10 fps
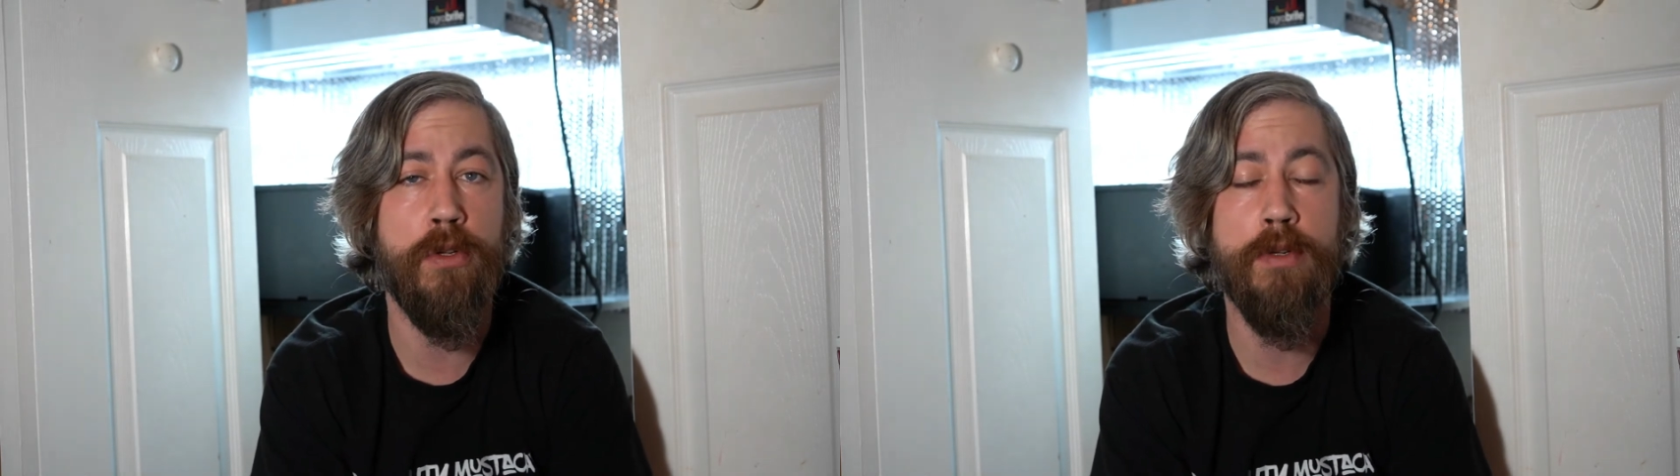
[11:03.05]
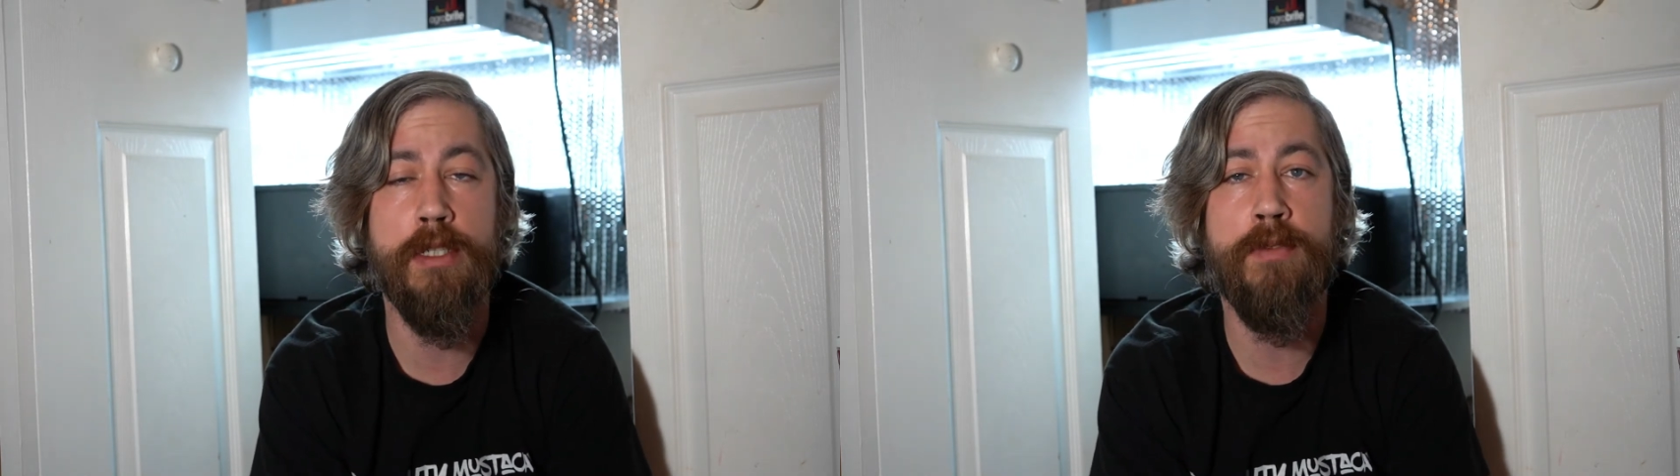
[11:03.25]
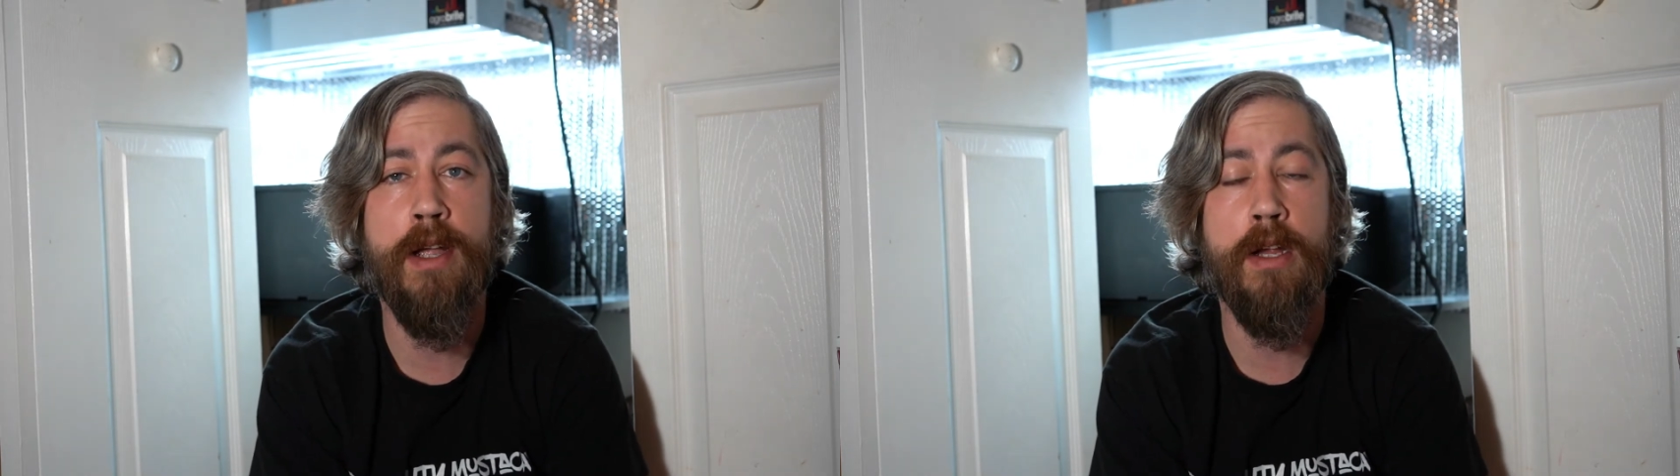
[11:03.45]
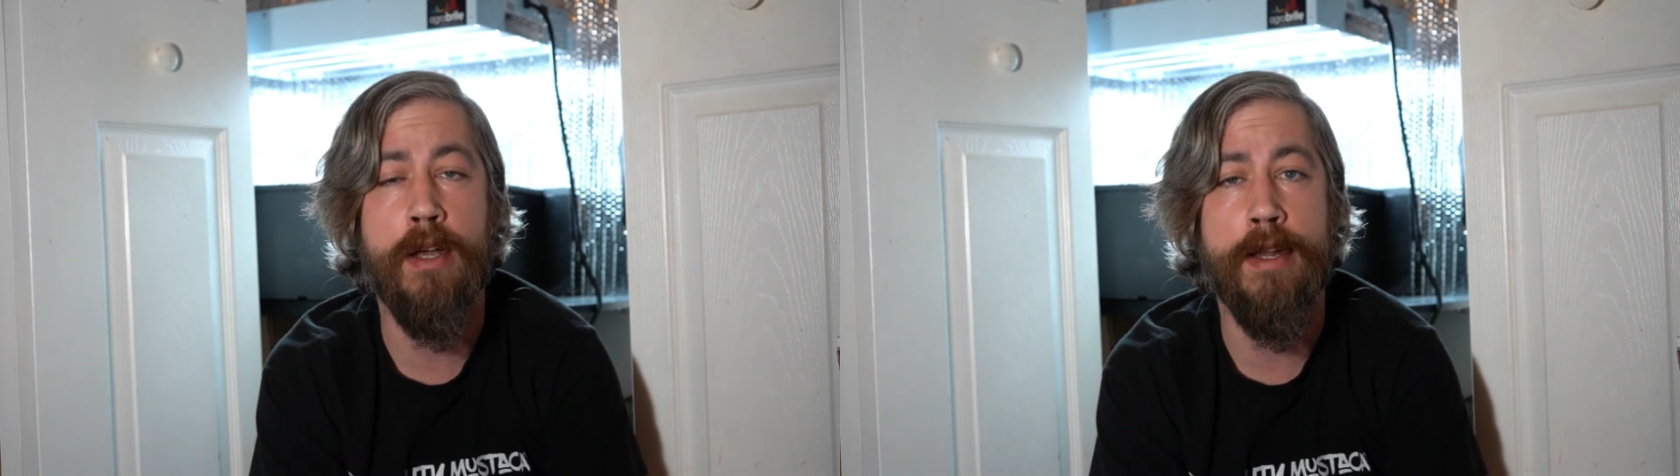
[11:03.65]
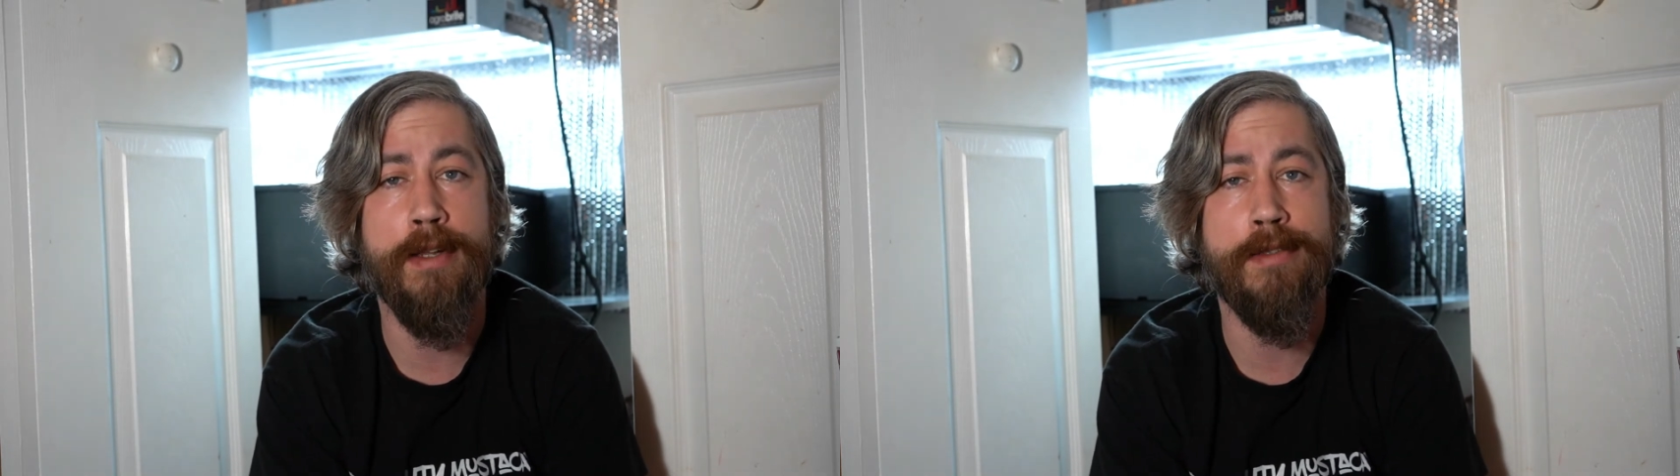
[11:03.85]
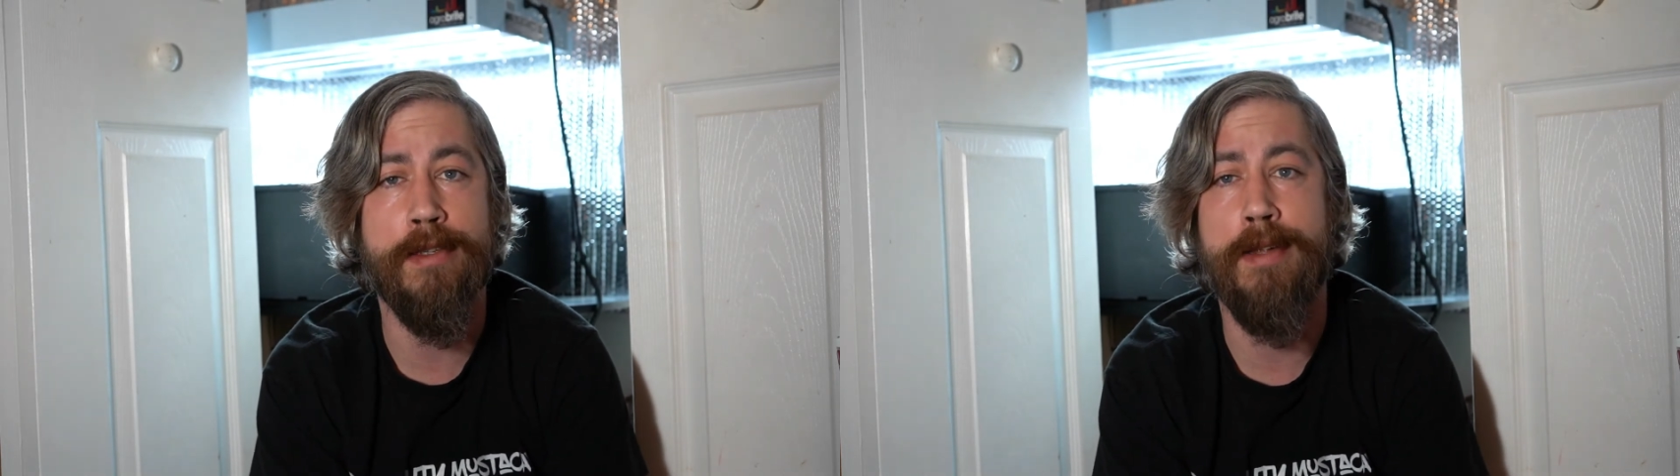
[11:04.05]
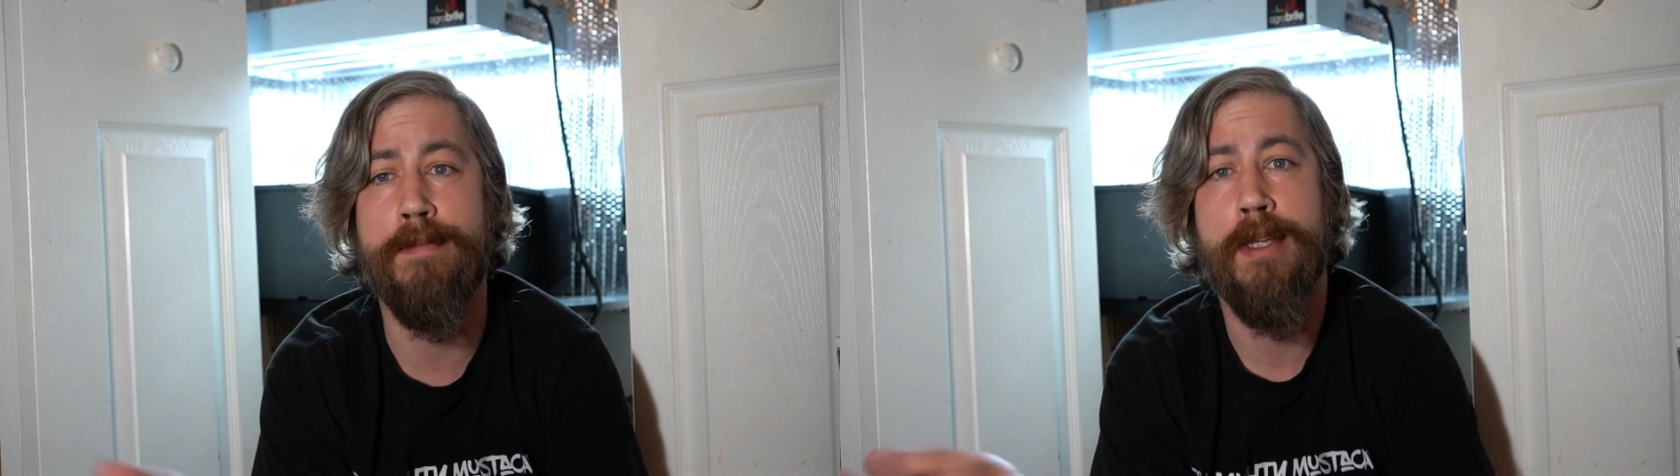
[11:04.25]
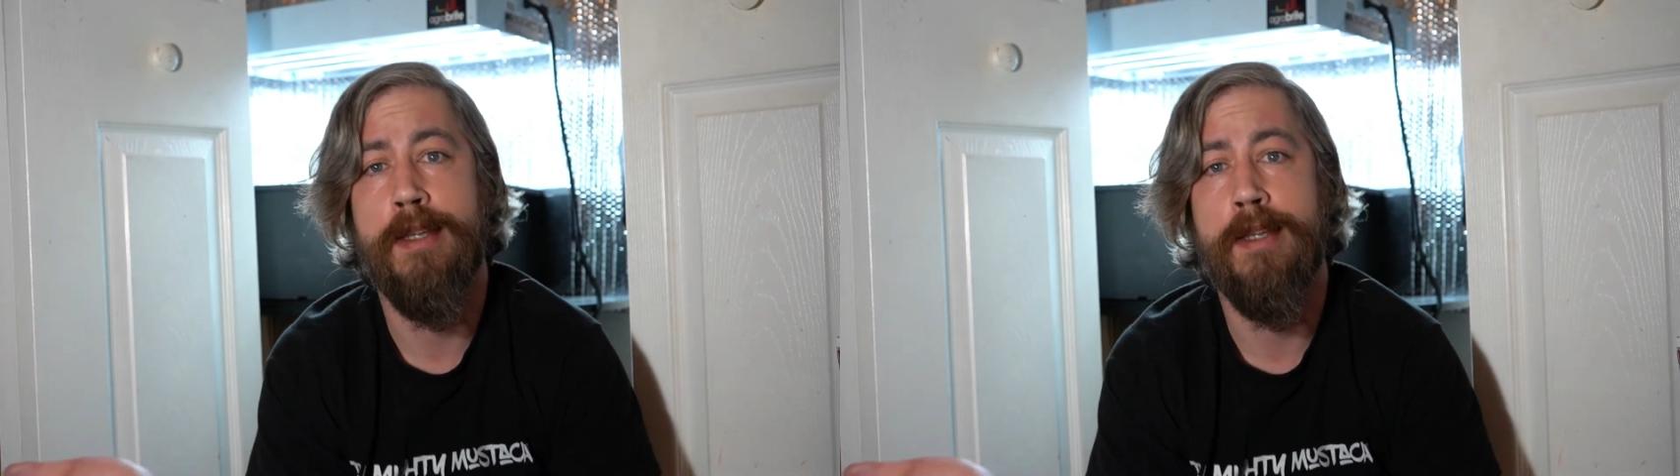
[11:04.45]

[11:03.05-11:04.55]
degrees Fahrenheit outside.